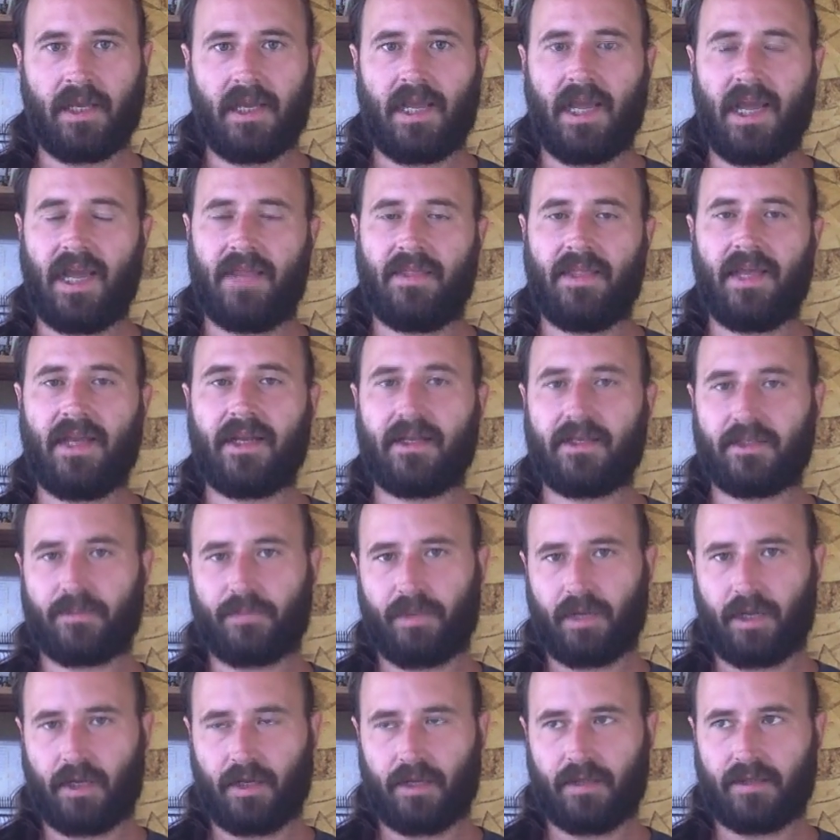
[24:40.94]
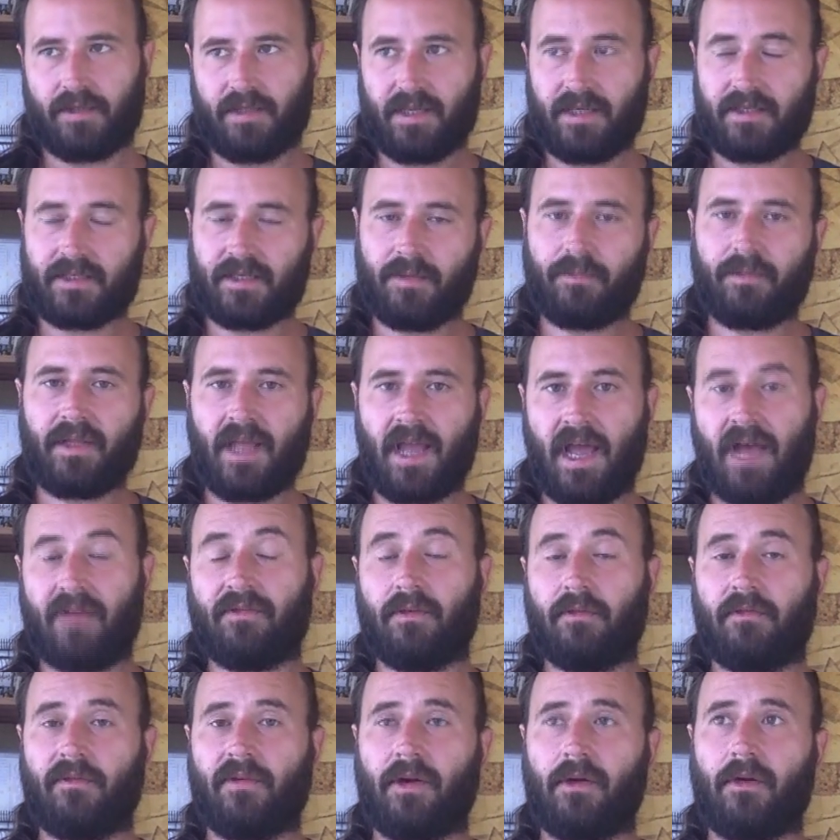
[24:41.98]
And that is because they simply have a
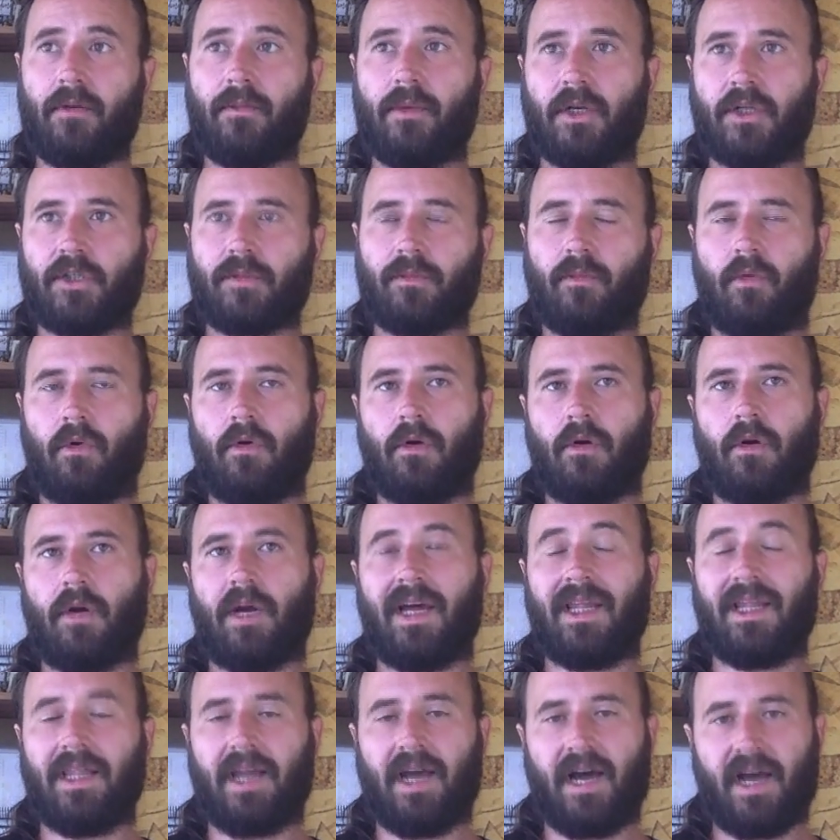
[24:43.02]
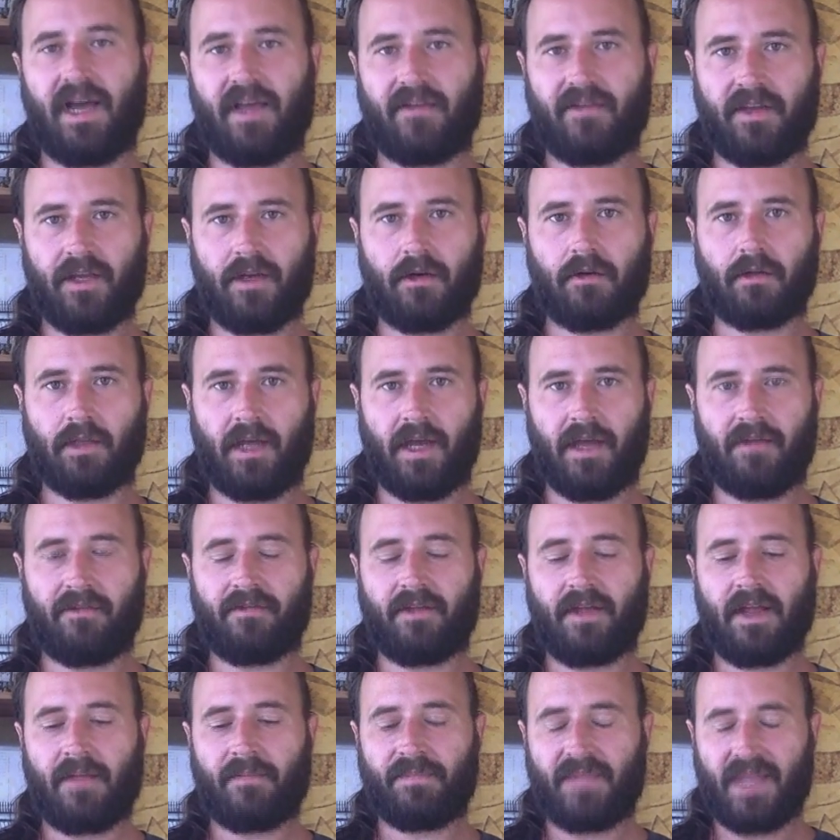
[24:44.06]
very much more alive inner life
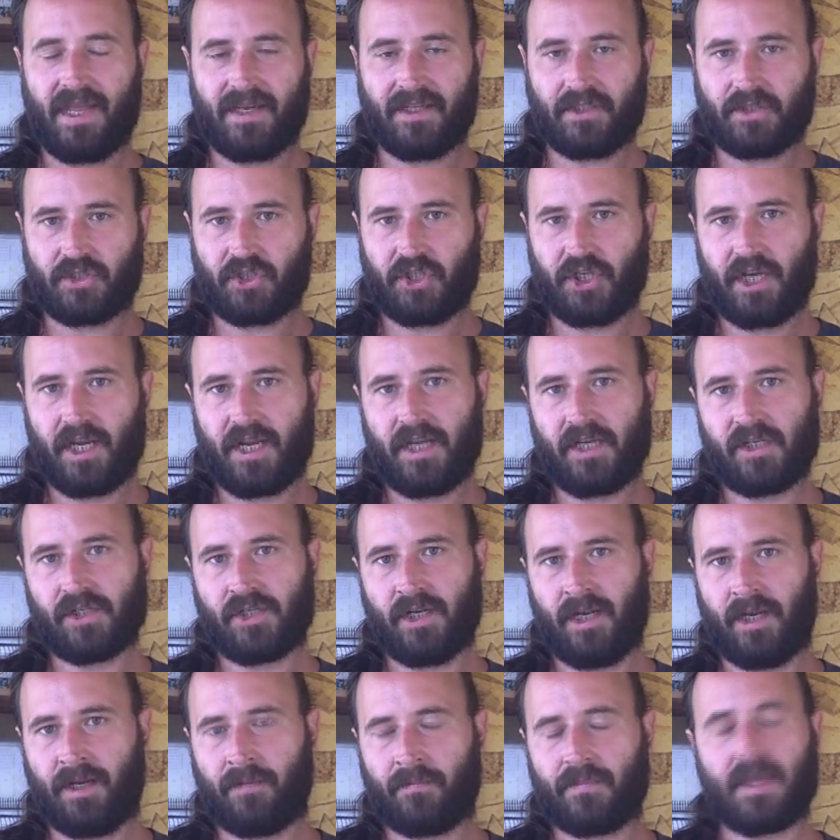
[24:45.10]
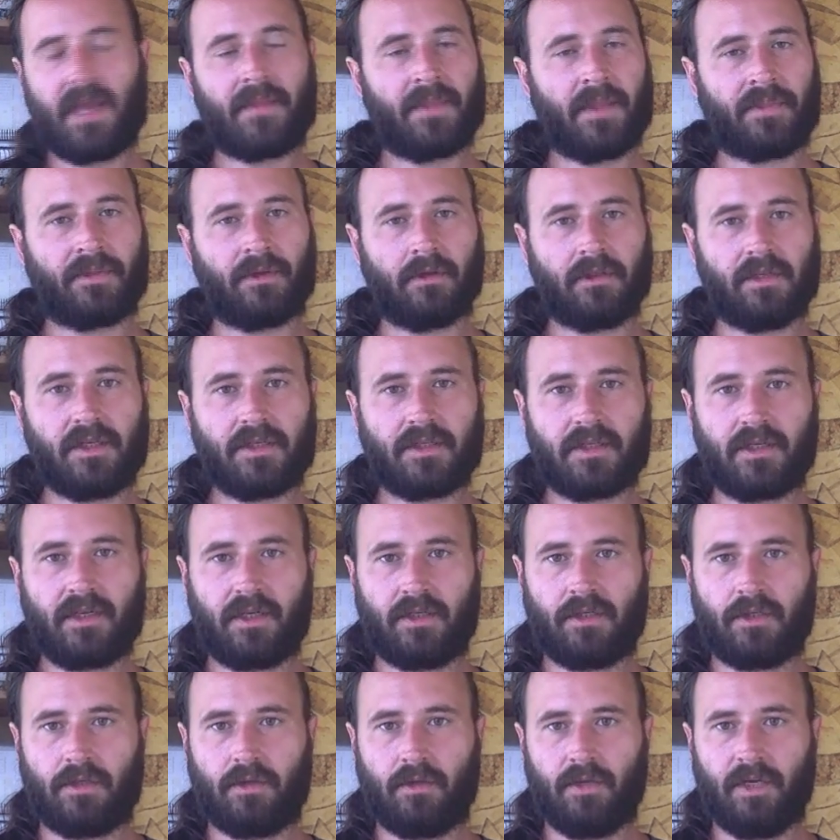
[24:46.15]
that is changing, and that they're
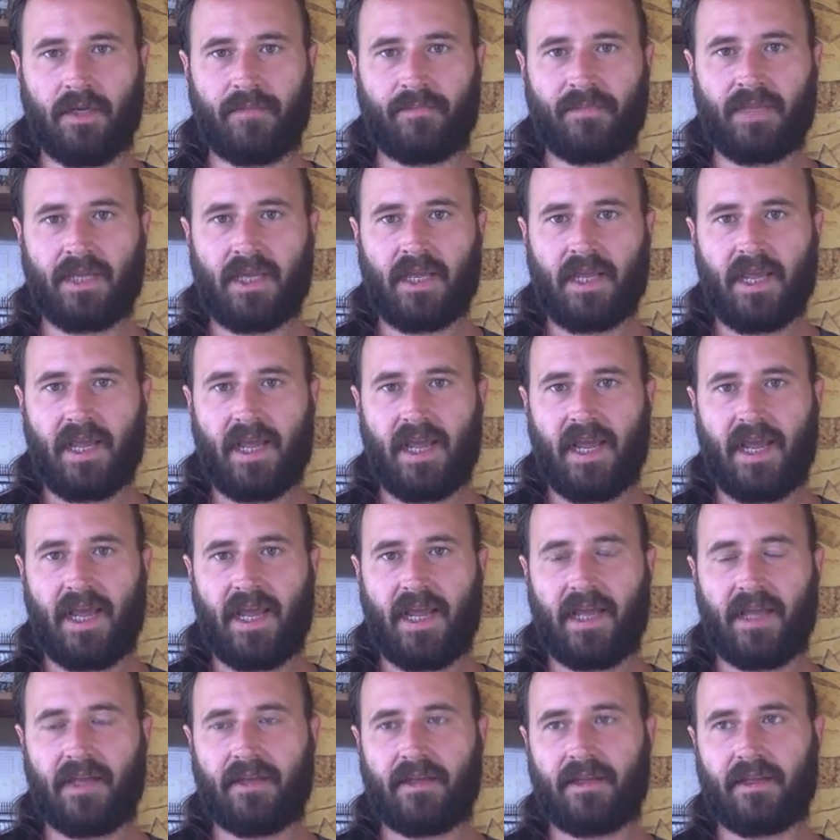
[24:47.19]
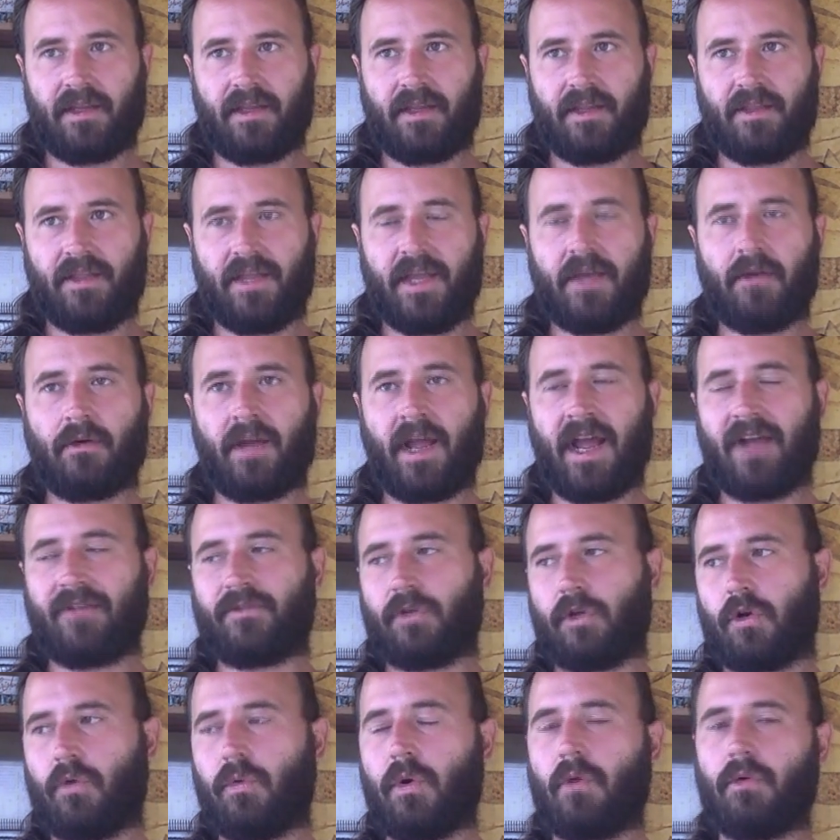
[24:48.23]
listening to it, and they don't have
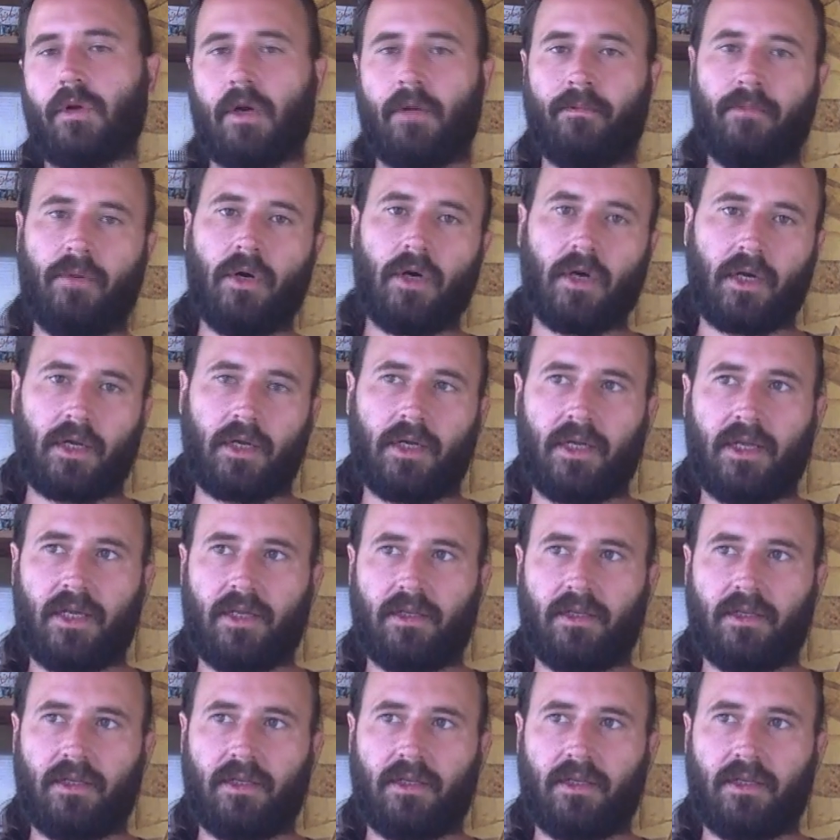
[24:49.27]
to quote a book